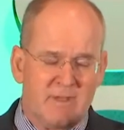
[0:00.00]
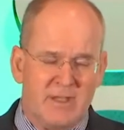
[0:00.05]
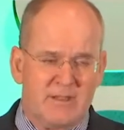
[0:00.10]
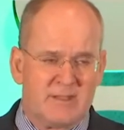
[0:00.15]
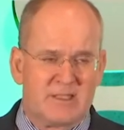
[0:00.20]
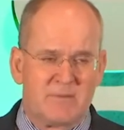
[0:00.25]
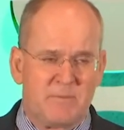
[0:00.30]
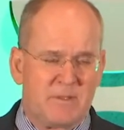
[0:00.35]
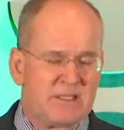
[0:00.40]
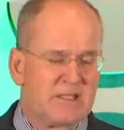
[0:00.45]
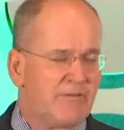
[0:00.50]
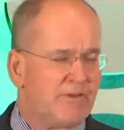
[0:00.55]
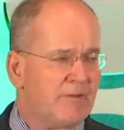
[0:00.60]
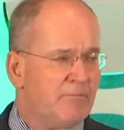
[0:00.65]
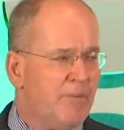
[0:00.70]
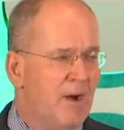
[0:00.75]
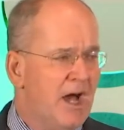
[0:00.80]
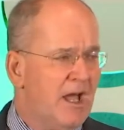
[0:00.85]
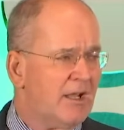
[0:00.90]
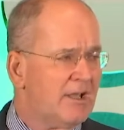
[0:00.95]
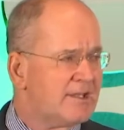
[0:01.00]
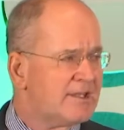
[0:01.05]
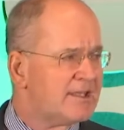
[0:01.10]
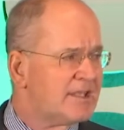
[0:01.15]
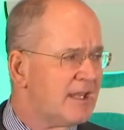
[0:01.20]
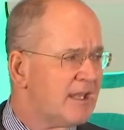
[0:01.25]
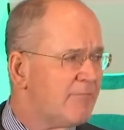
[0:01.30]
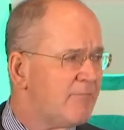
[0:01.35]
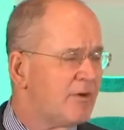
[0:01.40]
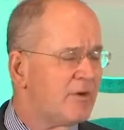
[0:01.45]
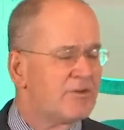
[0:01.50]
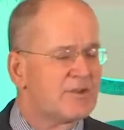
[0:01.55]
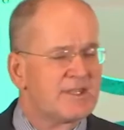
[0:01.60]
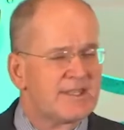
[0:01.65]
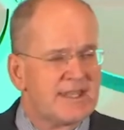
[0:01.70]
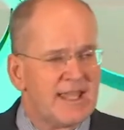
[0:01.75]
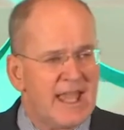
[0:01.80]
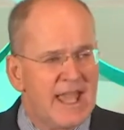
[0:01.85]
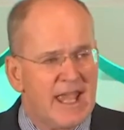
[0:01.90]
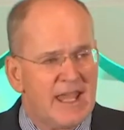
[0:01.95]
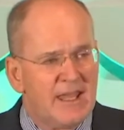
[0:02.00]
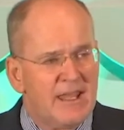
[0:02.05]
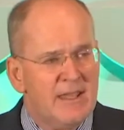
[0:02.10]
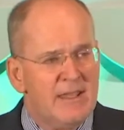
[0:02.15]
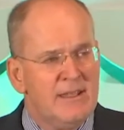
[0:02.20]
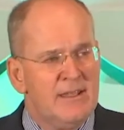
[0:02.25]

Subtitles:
specific policy per se.